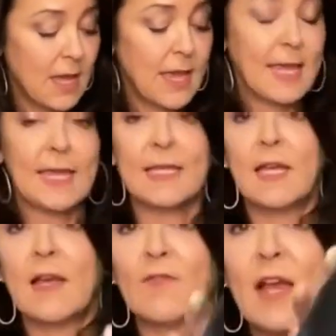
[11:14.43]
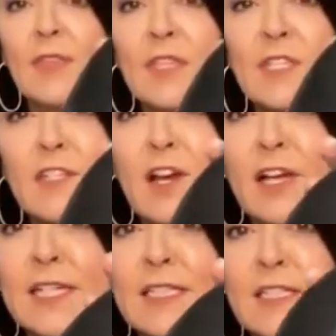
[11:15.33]
and I've got this
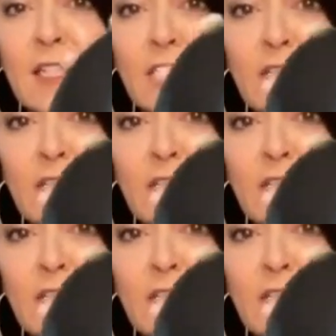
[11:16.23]
nice,